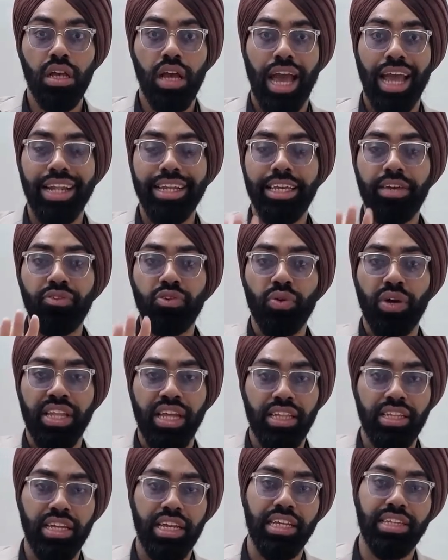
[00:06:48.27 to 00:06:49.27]
I'll give you
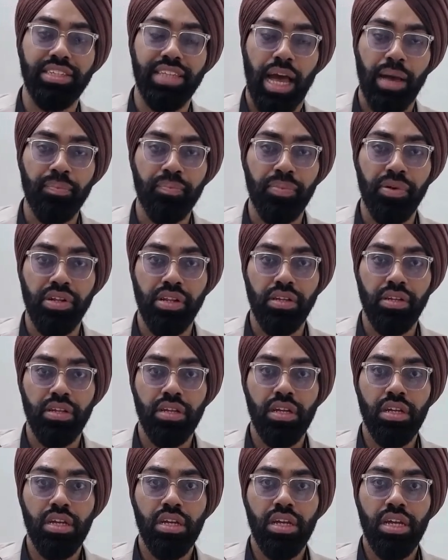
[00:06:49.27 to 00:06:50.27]
another example.
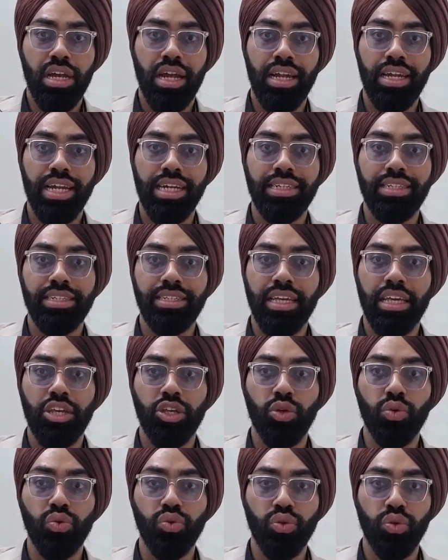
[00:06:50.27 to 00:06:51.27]
Let's say
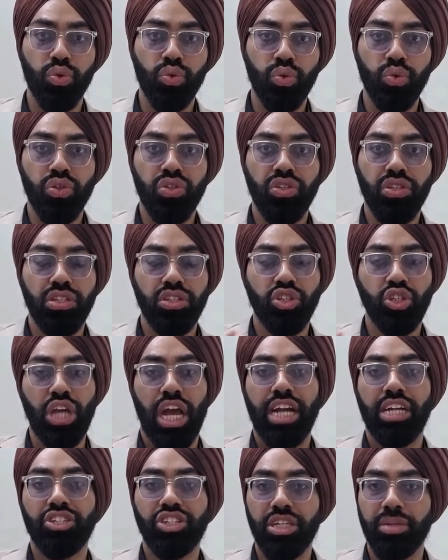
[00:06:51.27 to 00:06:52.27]
you use
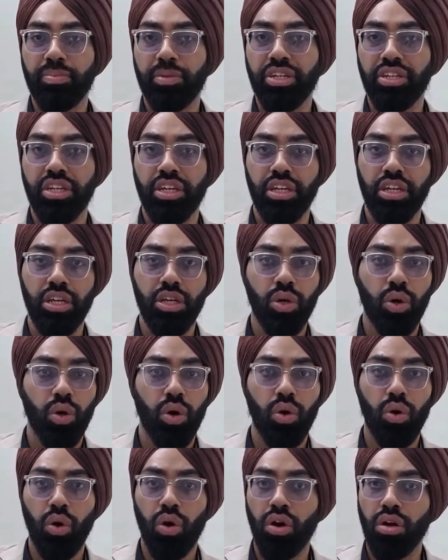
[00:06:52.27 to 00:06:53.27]
ChatGPT
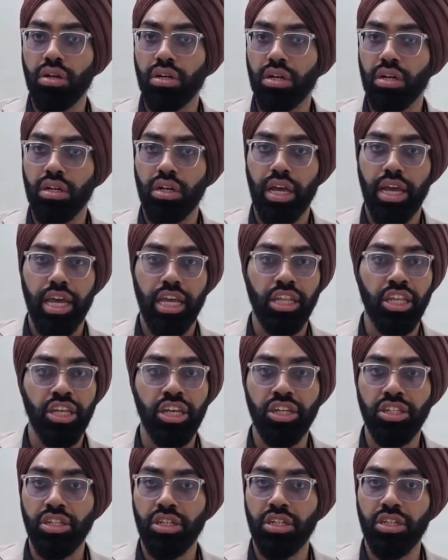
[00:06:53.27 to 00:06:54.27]
or any
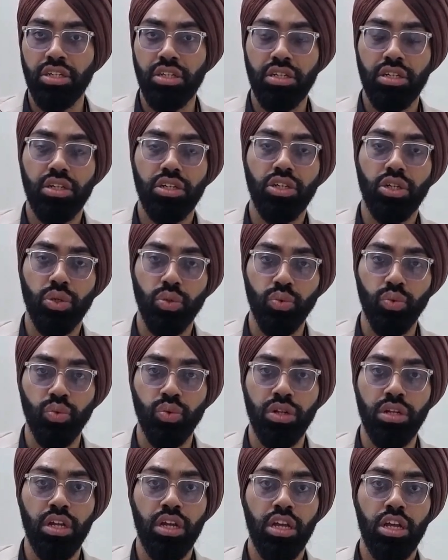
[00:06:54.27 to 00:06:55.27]
other tool
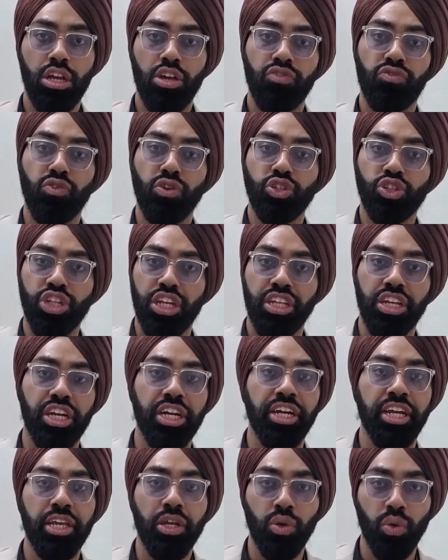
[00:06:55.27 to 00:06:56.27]
for
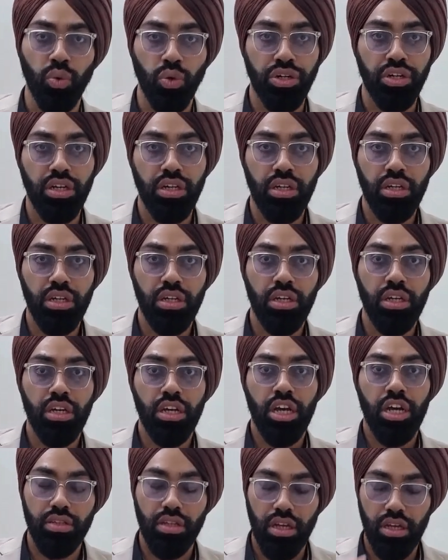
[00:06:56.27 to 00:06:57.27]
generating code.
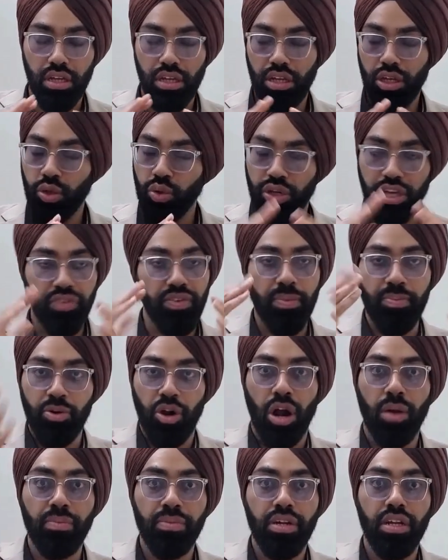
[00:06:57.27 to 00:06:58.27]
You give a
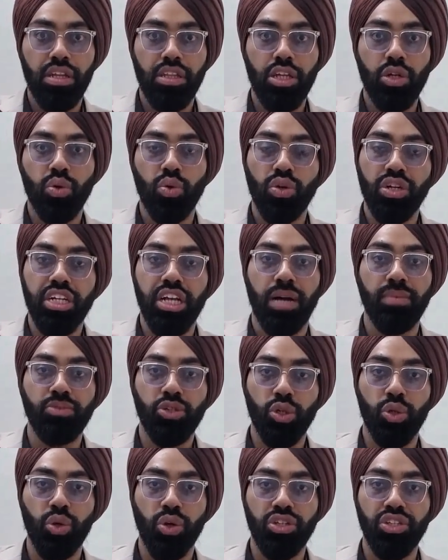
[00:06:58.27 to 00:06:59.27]
prompt, the code comes
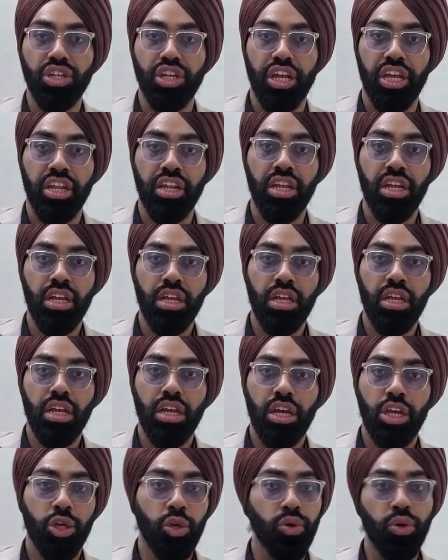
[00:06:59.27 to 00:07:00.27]
to your screen.
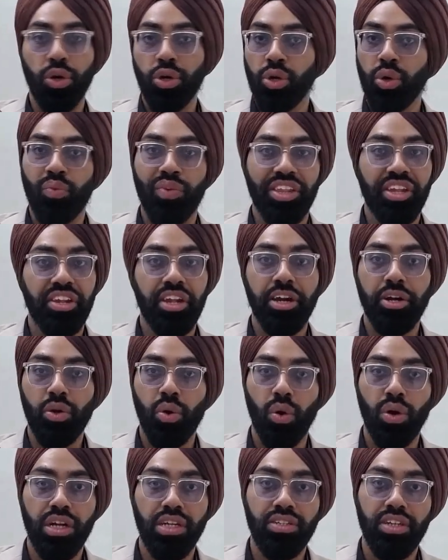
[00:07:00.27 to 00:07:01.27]
You don't know whether that
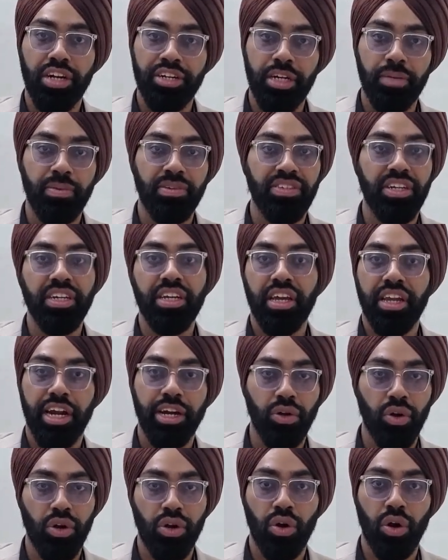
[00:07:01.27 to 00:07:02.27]
code is 100% correct
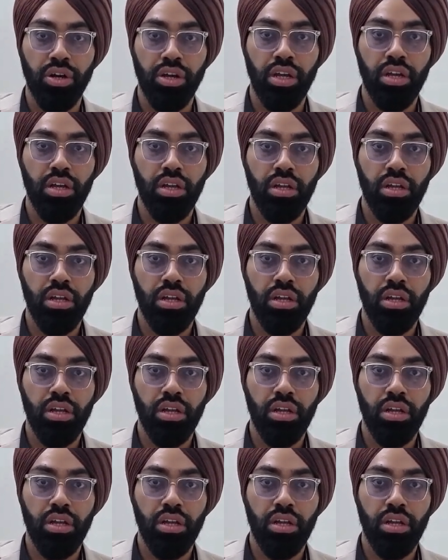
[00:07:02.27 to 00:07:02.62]
or not.